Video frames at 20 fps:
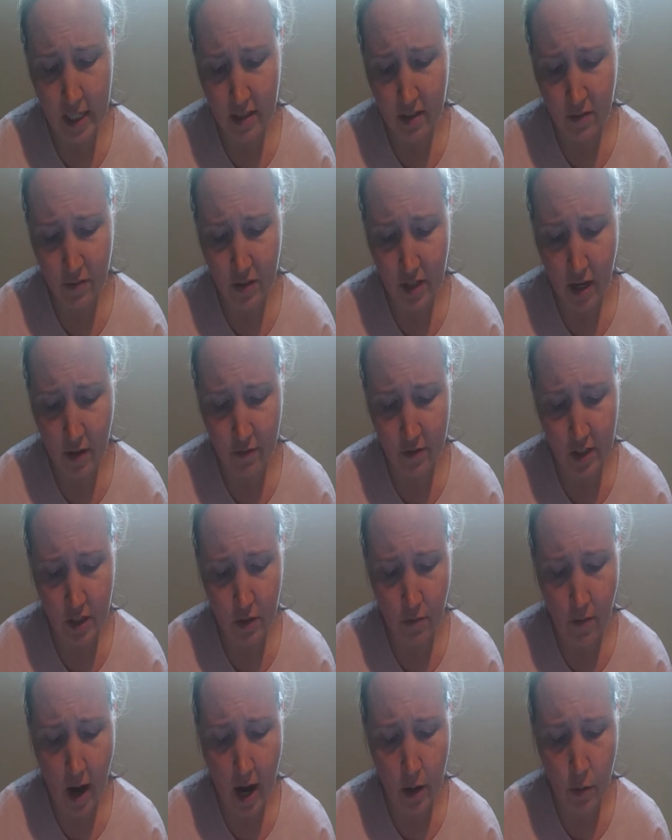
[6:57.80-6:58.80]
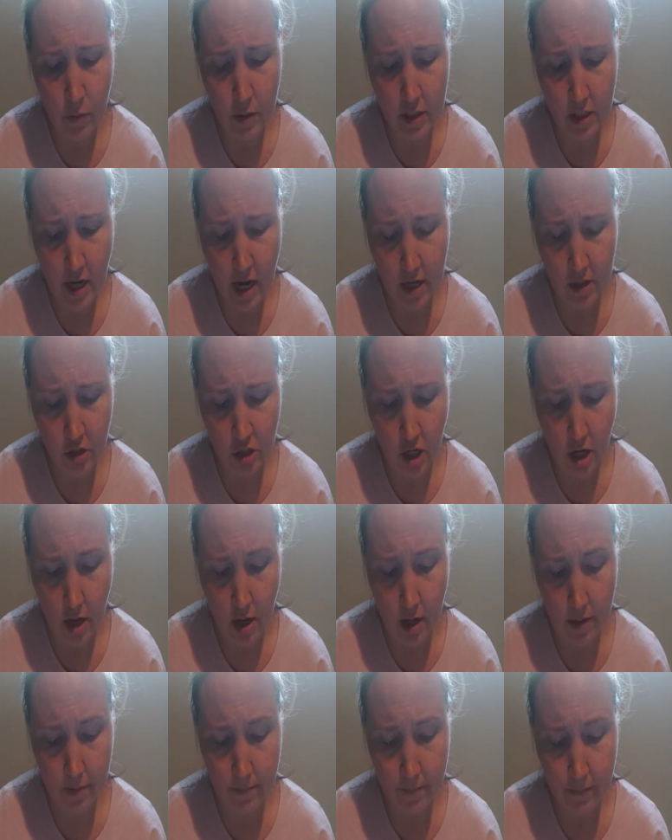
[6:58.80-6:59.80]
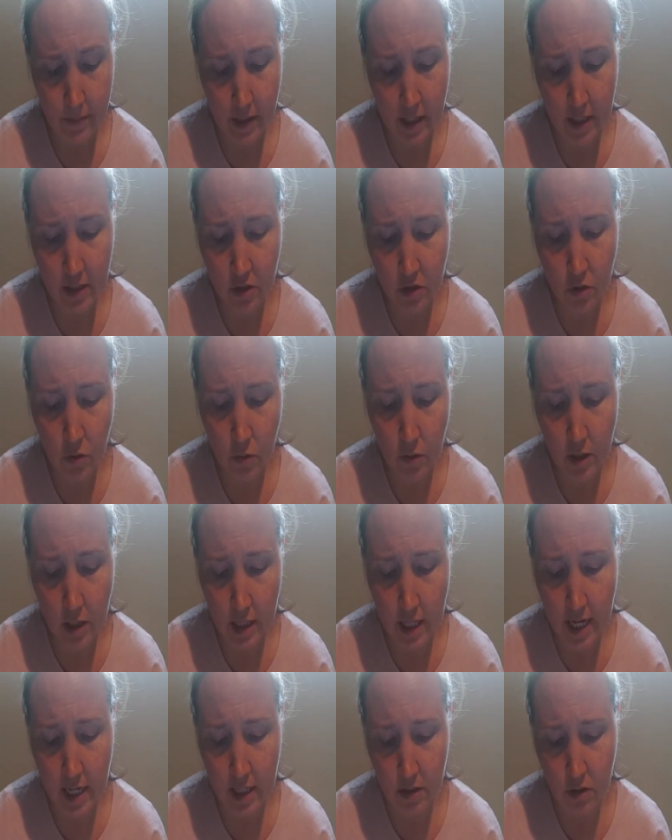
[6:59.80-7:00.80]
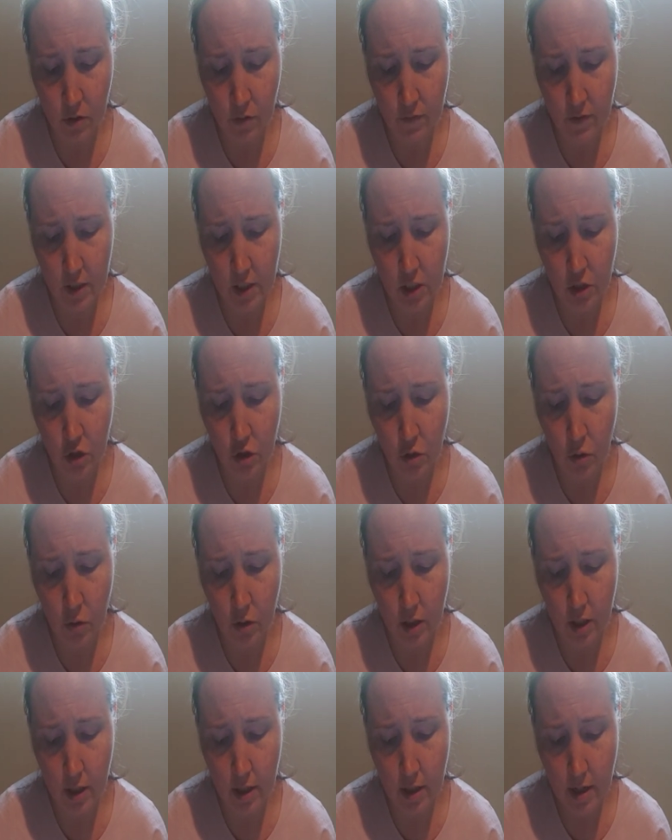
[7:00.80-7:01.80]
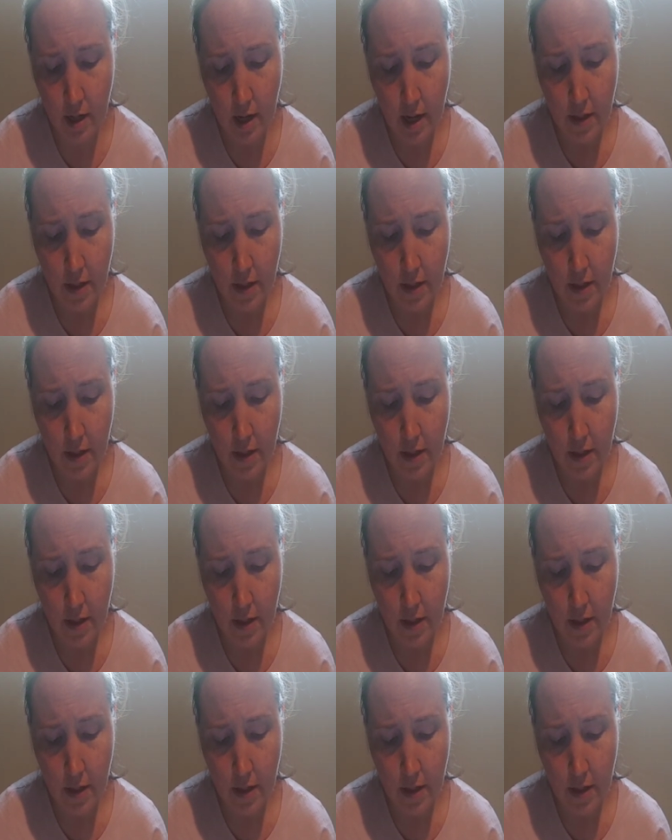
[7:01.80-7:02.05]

The cat was loping along behind him, horrid grin upon her face.